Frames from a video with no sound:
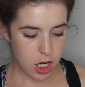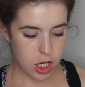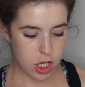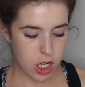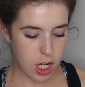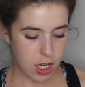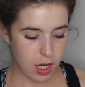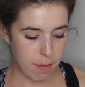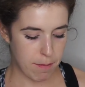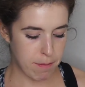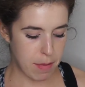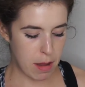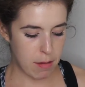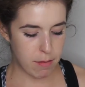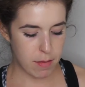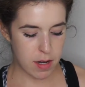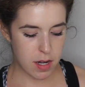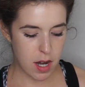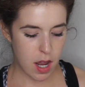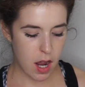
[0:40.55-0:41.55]
Shake it,
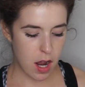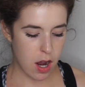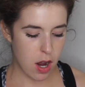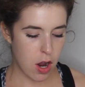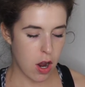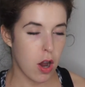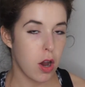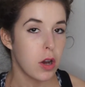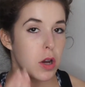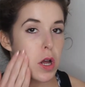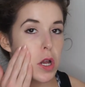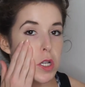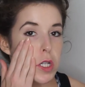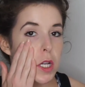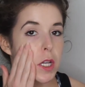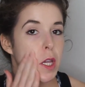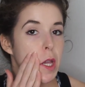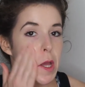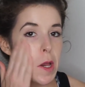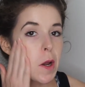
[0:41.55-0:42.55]
baby doll.
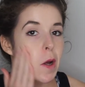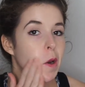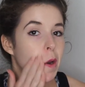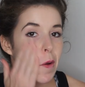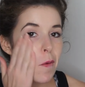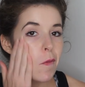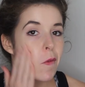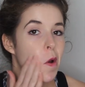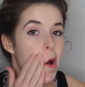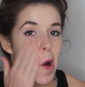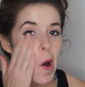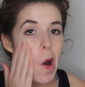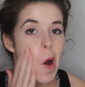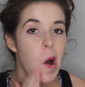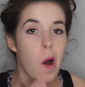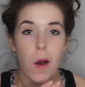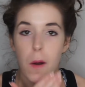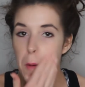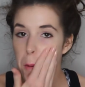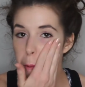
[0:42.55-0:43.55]
Shake it on the
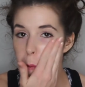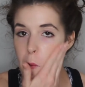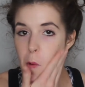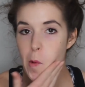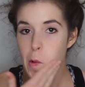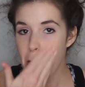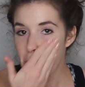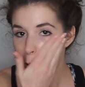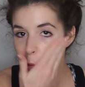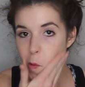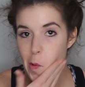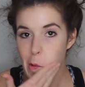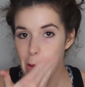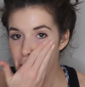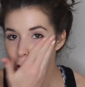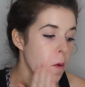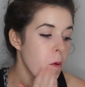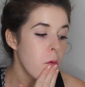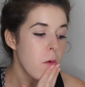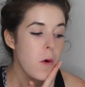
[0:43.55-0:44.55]
floor.
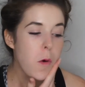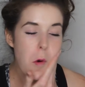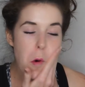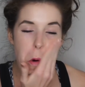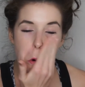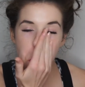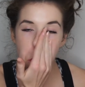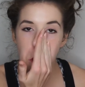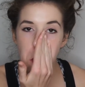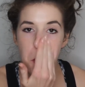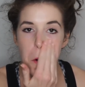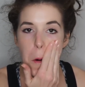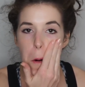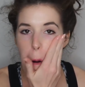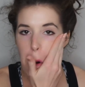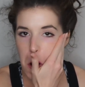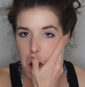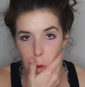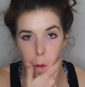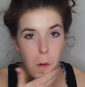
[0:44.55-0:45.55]
Ooh,
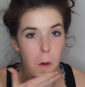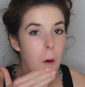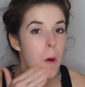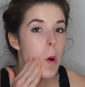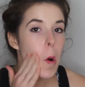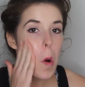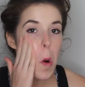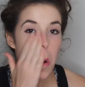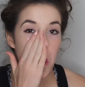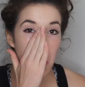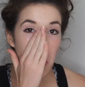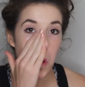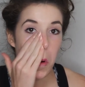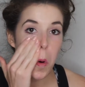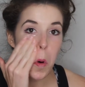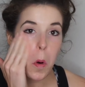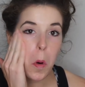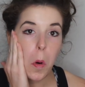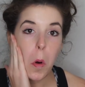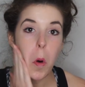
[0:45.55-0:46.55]
ooh,
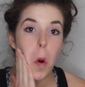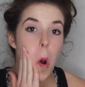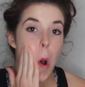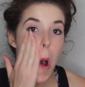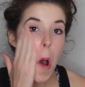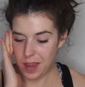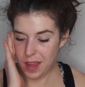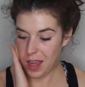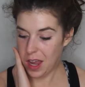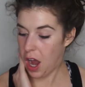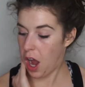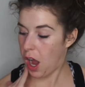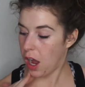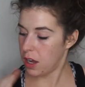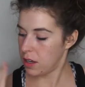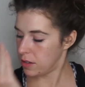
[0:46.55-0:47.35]
ooh. Yeah.